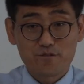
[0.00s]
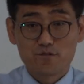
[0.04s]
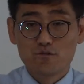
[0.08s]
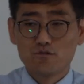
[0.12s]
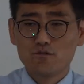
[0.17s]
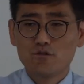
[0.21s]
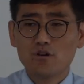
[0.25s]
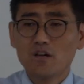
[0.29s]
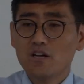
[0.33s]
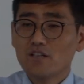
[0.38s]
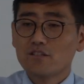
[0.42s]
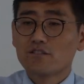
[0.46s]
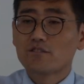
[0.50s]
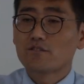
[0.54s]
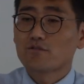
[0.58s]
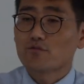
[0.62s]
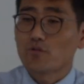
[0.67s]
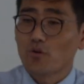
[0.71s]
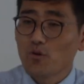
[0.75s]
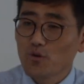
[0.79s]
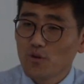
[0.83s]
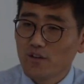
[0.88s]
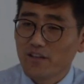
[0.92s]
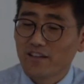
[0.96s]
through
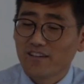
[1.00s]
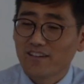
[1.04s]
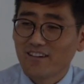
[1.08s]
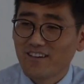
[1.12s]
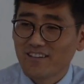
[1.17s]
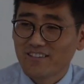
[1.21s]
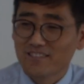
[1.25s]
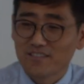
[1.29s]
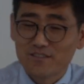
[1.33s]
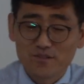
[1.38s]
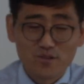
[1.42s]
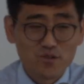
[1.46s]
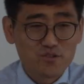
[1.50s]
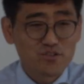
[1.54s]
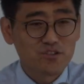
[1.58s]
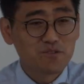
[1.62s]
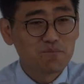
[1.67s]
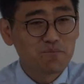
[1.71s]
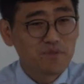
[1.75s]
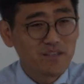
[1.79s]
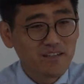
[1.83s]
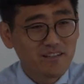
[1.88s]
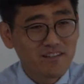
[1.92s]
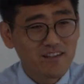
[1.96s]
scrolling on the
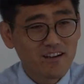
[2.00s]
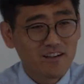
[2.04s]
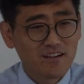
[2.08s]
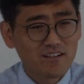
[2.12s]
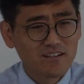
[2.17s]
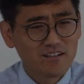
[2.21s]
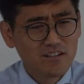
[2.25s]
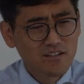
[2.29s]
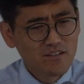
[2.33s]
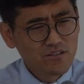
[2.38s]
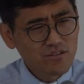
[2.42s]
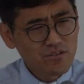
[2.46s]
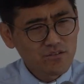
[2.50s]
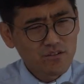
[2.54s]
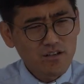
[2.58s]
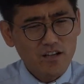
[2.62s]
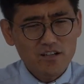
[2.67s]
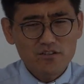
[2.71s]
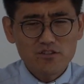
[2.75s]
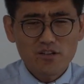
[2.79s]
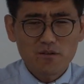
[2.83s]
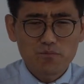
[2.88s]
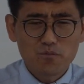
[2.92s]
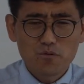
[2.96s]
social media to
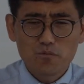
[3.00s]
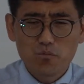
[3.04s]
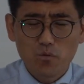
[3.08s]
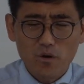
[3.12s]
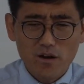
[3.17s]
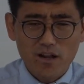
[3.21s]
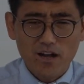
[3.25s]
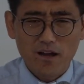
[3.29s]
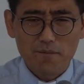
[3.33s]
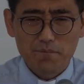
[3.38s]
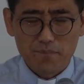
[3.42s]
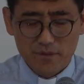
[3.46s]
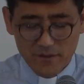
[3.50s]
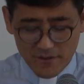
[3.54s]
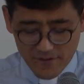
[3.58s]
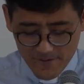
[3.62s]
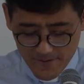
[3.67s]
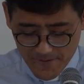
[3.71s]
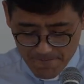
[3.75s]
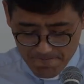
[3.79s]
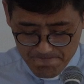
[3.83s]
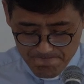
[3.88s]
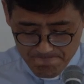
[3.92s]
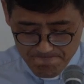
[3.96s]
catch up with what
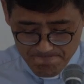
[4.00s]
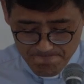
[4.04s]
happened.